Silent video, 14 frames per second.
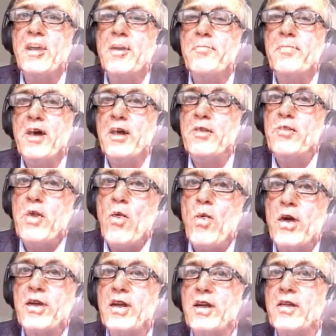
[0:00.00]
And we
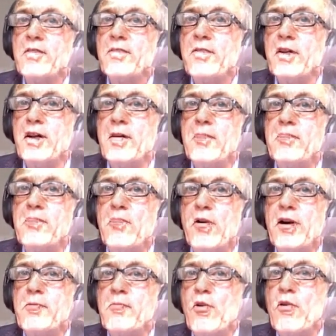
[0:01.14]
are working
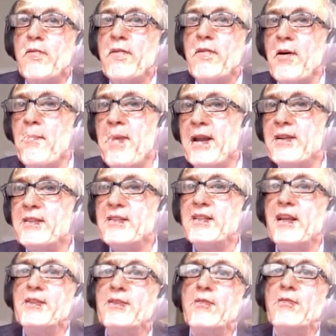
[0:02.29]
more and more with embedded
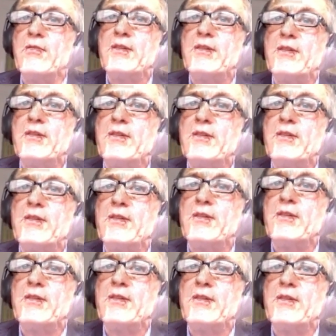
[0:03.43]
sensors for
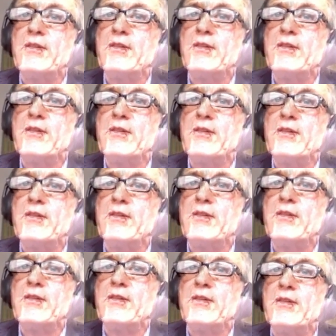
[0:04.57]
structural health
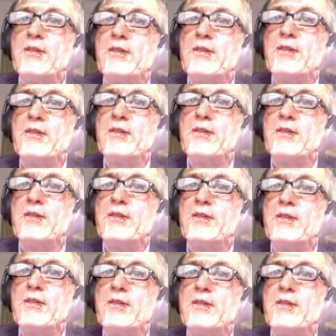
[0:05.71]
monitoring of components.